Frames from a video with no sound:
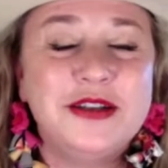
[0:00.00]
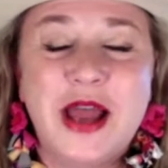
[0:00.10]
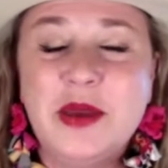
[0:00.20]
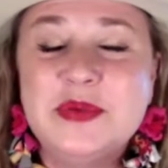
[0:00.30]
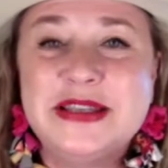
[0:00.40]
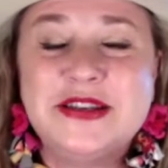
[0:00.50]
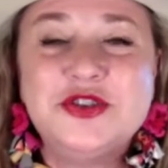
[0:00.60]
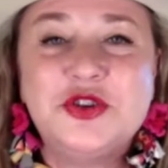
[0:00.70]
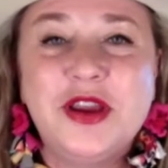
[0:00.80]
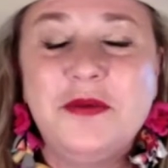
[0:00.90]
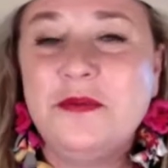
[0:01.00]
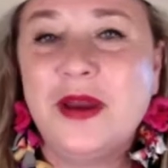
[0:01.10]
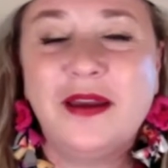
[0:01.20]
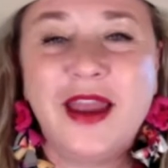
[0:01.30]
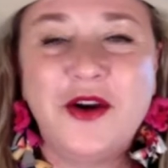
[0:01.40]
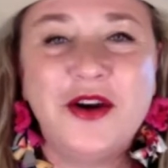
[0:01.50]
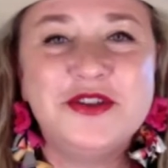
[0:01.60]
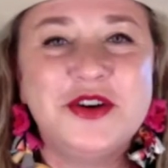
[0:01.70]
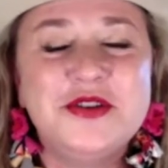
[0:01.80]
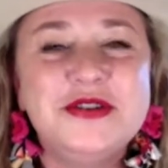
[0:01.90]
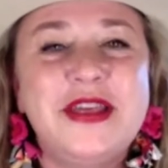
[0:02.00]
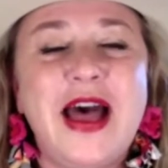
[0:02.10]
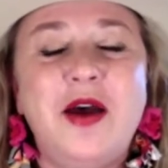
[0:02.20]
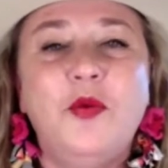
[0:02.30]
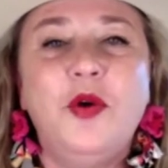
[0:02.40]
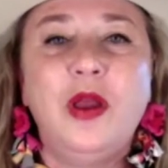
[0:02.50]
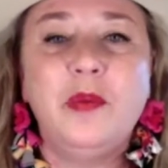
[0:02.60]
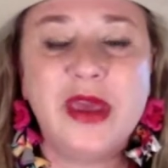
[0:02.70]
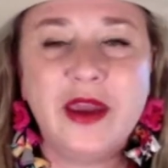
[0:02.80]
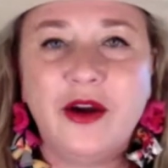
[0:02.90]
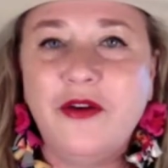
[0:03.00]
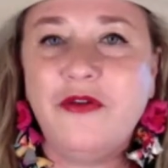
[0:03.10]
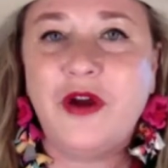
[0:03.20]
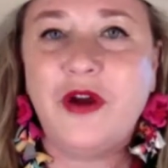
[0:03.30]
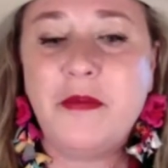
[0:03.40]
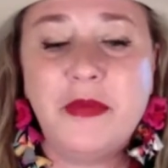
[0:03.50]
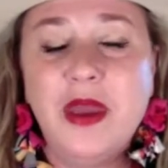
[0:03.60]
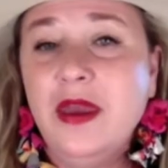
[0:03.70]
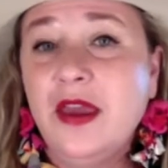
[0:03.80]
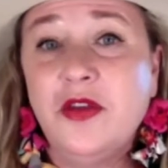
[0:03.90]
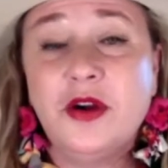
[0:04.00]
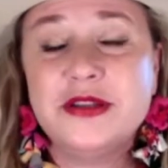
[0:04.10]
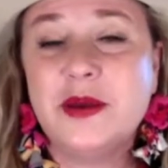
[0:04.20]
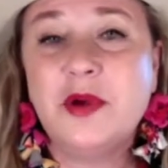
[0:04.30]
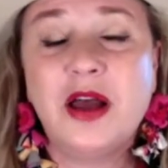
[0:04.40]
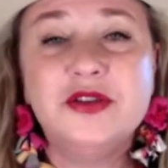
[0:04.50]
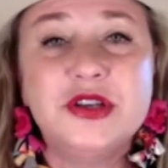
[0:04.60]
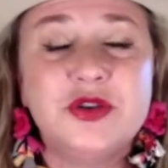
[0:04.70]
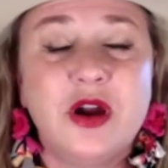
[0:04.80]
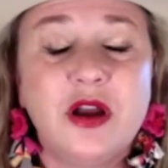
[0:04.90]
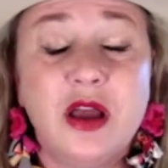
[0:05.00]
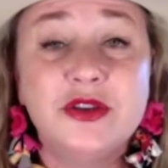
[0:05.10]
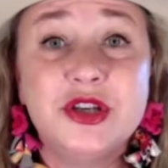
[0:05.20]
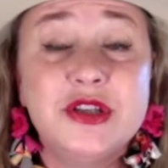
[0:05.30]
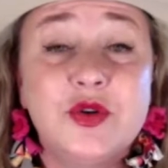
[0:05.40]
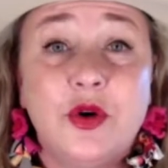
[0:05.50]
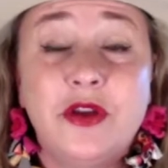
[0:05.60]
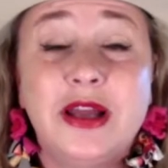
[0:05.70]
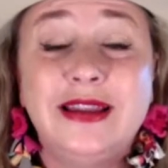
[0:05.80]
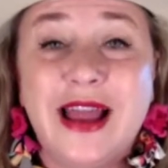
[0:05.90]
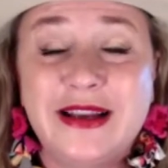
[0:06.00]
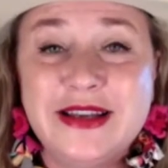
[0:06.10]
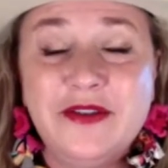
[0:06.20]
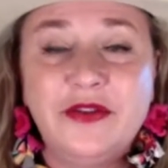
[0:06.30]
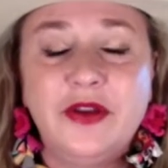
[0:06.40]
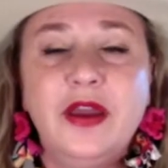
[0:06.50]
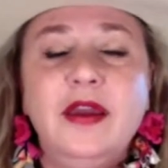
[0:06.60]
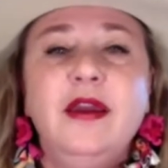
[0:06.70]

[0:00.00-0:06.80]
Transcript: archetypes and dream characters that will appear from either our subconscious or unconscious or the collective.